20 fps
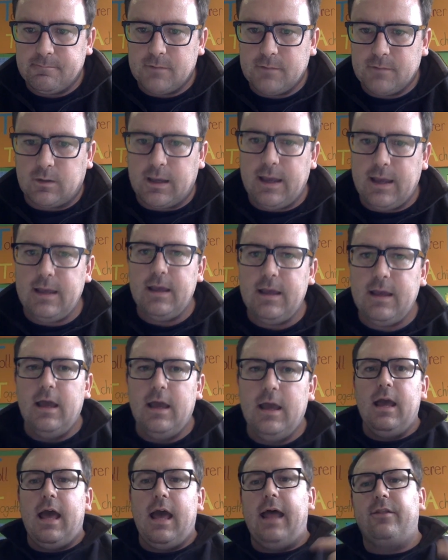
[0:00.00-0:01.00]
Okay?
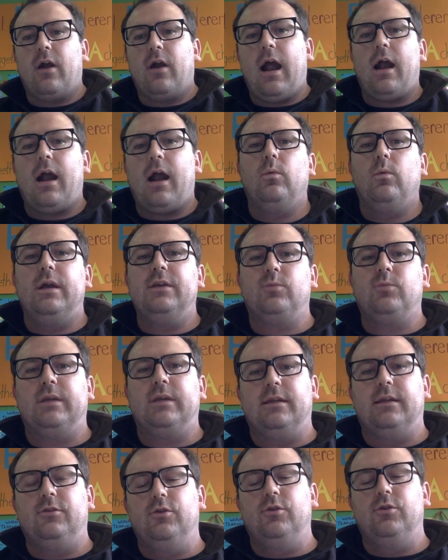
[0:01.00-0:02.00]
And there are ways we
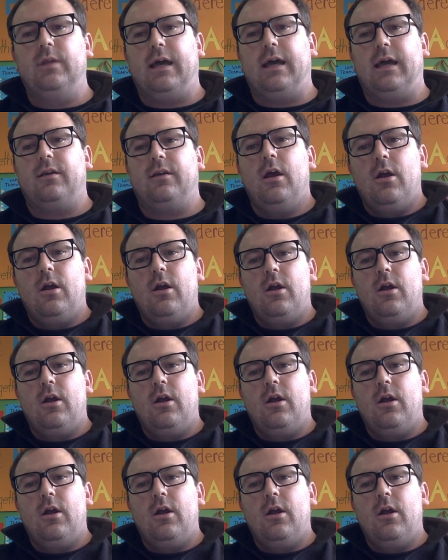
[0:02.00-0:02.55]
can do that.